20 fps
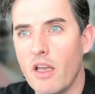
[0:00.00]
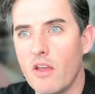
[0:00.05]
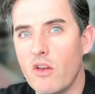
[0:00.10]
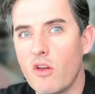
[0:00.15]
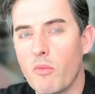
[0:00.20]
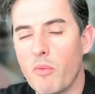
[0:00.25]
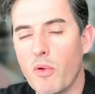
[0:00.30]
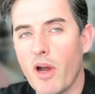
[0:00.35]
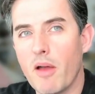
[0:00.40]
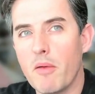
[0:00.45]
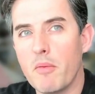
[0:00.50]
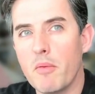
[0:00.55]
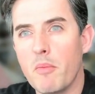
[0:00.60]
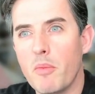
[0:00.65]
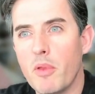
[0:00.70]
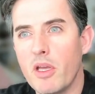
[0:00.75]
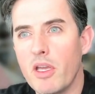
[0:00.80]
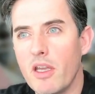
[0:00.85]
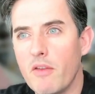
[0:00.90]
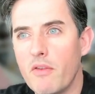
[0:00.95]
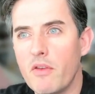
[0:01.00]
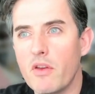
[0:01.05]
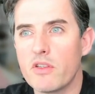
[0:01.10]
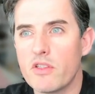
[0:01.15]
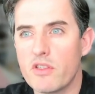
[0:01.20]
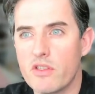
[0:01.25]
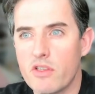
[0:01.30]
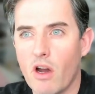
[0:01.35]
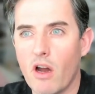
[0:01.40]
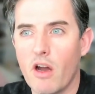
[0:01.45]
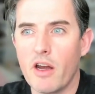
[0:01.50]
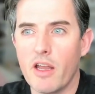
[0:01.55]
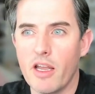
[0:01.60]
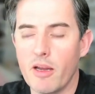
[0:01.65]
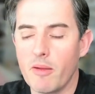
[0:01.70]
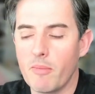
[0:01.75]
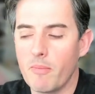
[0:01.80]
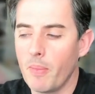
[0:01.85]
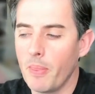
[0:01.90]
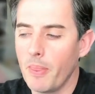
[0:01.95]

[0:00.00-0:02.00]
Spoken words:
you're probably, if you're starting,